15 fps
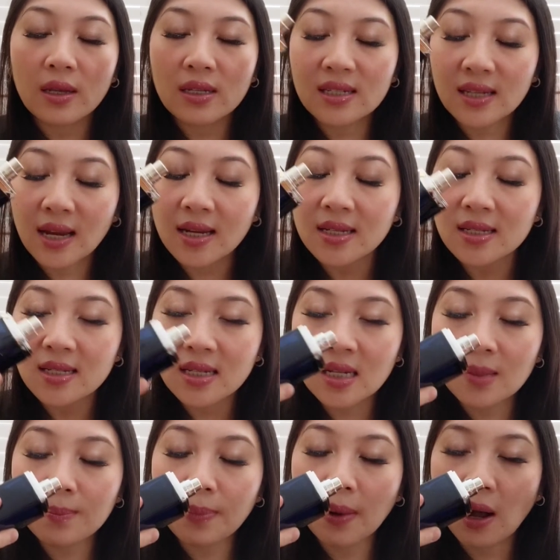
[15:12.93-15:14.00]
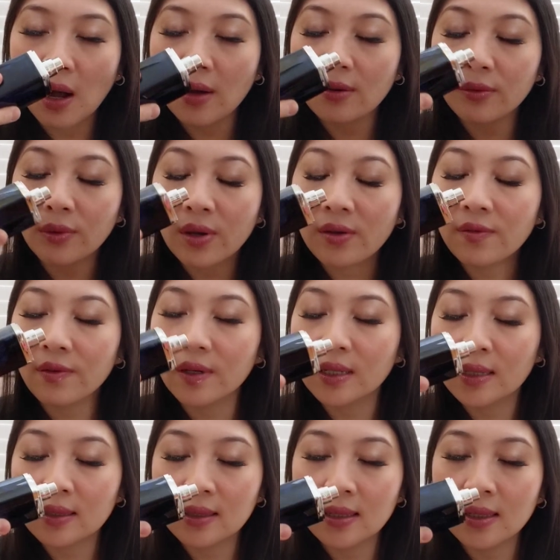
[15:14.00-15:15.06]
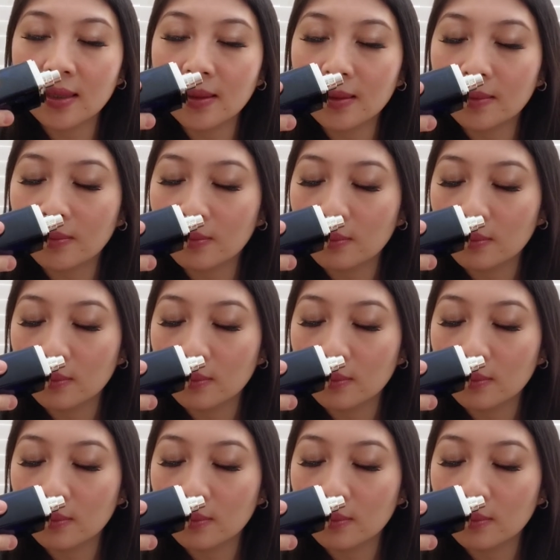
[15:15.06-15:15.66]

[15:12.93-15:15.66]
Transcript: sexy, powdery vanilla.